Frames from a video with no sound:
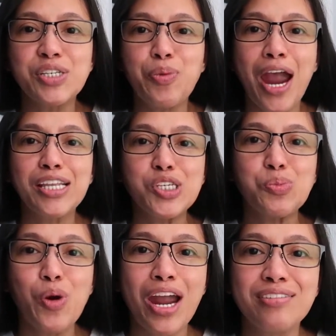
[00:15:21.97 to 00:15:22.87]
practice,
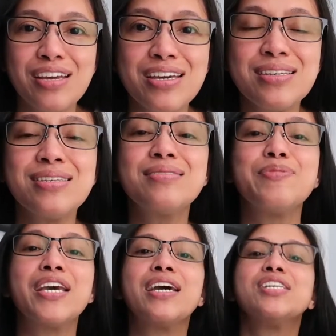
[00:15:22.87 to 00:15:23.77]
practice,
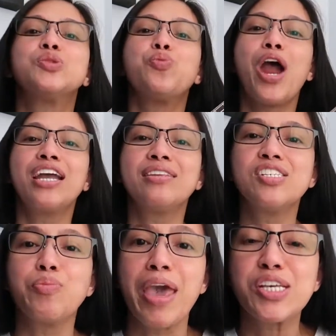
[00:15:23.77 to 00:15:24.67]
because
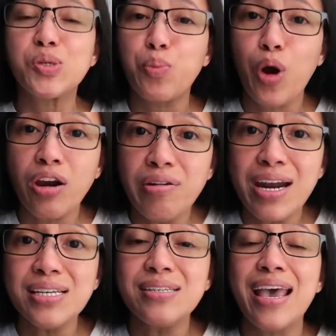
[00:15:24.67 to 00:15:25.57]
practice makes progress.